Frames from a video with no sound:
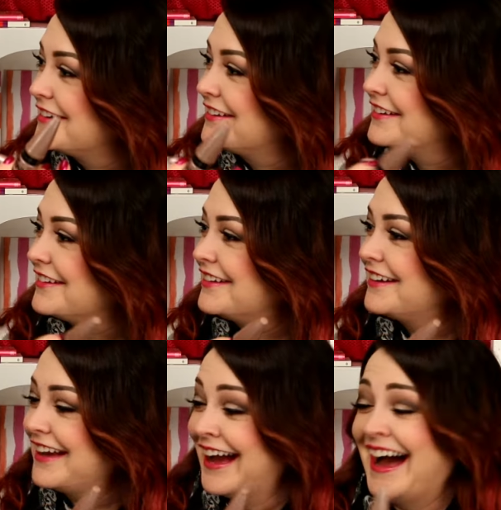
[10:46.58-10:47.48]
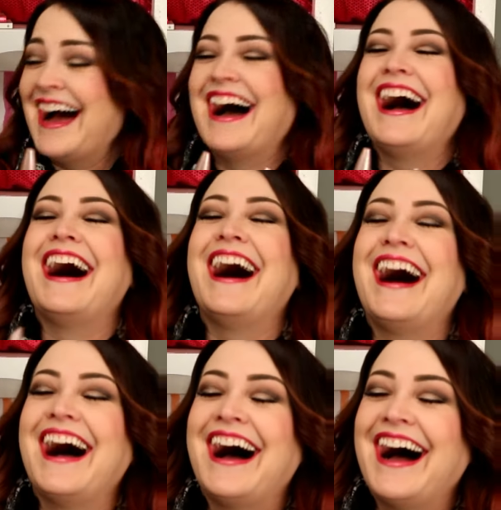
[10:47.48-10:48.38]

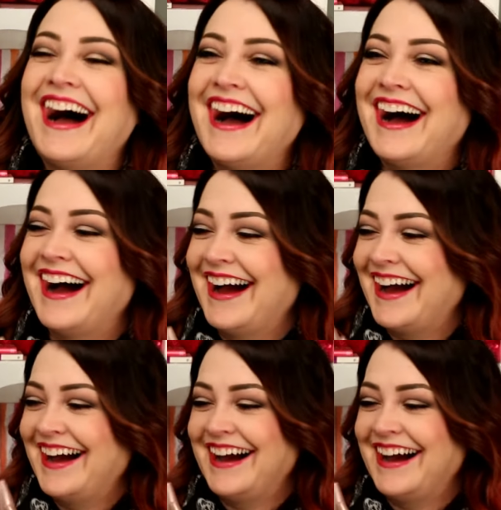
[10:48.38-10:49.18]
(not speaking)